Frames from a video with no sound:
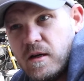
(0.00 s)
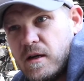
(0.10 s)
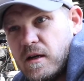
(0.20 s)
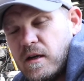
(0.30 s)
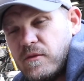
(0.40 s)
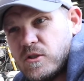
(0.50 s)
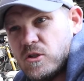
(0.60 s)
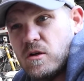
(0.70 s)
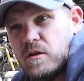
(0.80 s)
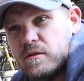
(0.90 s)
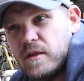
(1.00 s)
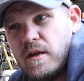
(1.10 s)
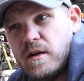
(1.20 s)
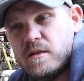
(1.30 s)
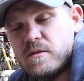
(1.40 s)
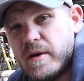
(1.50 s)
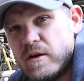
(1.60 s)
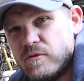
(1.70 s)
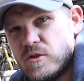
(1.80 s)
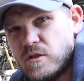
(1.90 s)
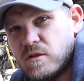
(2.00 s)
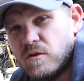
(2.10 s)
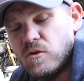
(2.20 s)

Uh, if it's not, then it's a matter of just